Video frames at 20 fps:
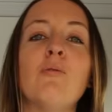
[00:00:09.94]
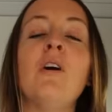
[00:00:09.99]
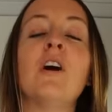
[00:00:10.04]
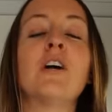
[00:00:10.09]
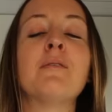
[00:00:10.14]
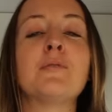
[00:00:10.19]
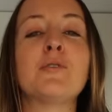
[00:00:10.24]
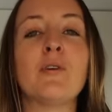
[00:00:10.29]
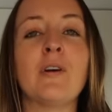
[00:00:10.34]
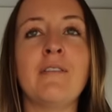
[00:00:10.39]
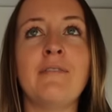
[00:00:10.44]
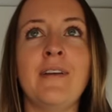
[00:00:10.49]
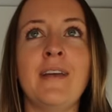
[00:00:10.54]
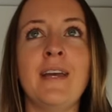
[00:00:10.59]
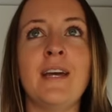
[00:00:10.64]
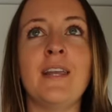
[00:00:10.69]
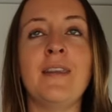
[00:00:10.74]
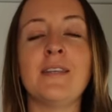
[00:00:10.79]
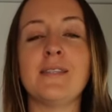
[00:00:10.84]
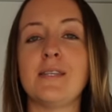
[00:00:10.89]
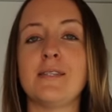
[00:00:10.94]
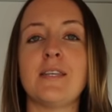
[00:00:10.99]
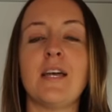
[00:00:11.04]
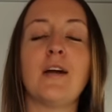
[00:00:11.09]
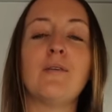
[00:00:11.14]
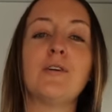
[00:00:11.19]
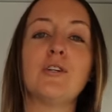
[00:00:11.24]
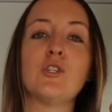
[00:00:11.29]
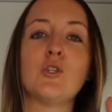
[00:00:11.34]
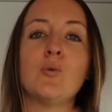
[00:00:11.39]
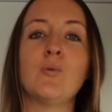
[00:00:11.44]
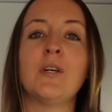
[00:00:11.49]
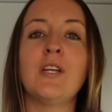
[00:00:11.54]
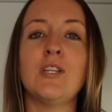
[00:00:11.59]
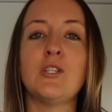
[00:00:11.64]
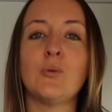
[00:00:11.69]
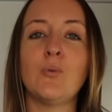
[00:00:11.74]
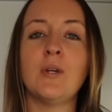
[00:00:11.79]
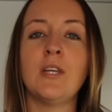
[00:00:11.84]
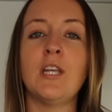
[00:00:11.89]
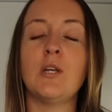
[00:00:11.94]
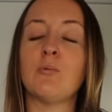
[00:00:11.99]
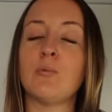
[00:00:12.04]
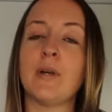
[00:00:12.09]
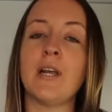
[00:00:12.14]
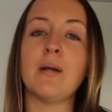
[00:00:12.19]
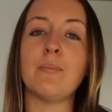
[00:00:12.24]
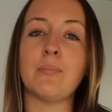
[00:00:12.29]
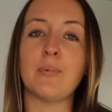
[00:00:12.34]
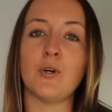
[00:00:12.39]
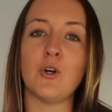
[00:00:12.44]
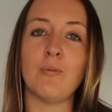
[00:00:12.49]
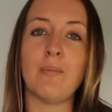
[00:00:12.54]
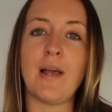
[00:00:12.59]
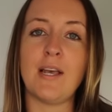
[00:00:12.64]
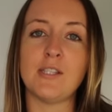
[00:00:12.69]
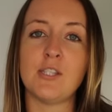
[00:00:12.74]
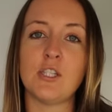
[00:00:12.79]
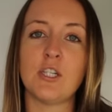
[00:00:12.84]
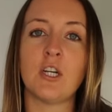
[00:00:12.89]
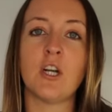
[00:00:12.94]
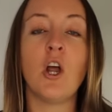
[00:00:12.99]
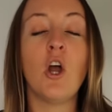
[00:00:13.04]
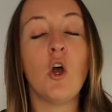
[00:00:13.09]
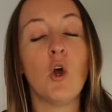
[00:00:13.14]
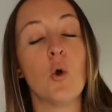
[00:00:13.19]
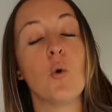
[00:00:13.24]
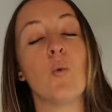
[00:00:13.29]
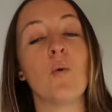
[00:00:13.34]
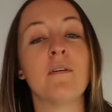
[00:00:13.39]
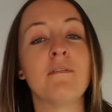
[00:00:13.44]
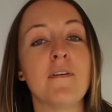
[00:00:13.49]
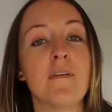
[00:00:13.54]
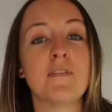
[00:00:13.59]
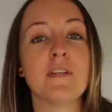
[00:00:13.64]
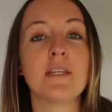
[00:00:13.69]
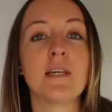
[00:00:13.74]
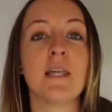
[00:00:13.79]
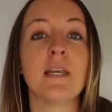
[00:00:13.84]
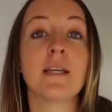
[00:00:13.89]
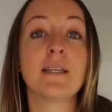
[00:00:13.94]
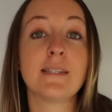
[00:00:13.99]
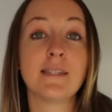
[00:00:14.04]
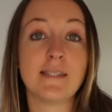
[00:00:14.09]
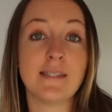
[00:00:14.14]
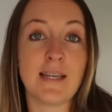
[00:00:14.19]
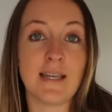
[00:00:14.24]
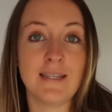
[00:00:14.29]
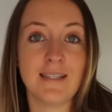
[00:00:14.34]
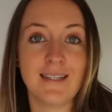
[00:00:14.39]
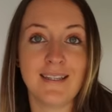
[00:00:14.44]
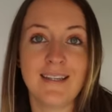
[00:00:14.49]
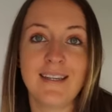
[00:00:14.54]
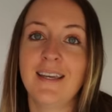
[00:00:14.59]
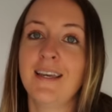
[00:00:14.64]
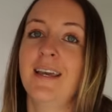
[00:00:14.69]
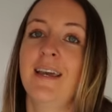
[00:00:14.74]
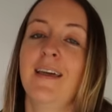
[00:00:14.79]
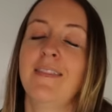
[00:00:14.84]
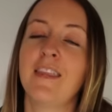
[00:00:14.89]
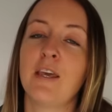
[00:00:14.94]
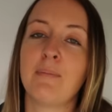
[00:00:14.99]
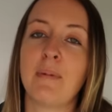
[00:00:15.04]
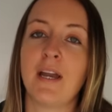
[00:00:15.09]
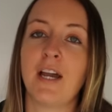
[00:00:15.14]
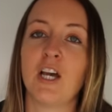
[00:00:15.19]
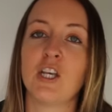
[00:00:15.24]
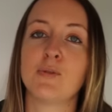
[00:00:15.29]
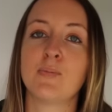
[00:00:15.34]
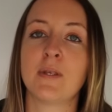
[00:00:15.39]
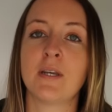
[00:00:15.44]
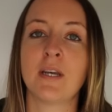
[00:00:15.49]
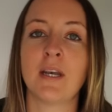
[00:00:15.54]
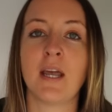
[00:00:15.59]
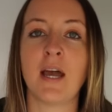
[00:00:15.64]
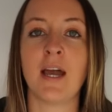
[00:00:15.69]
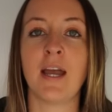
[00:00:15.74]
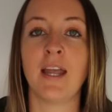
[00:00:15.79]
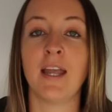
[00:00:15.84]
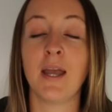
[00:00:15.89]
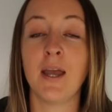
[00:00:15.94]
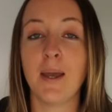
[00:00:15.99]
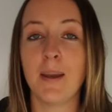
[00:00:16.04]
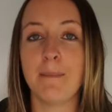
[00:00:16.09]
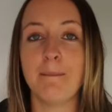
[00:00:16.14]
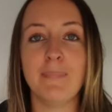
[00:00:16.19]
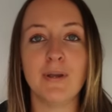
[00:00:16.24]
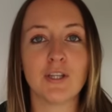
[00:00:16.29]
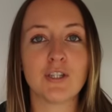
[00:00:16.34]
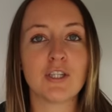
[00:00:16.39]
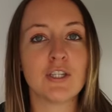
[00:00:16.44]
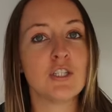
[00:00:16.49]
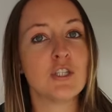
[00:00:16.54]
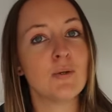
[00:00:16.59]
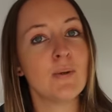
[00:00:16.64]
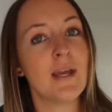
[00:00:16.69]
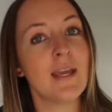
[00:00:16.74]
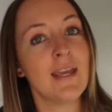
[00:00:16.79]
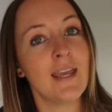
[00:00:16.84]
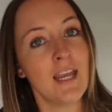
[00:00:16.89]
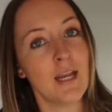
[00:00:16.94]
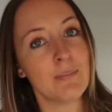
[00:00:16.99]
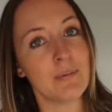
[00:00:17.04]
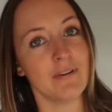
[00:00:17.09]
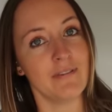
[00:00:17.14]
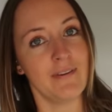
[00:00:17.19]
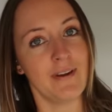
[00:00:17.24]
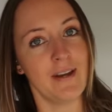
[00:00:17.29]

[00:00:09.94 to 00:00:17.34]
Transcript: Welcome to our van. This is our 2020 Ram ProMaster 159 Extended that my husband and I built into a camper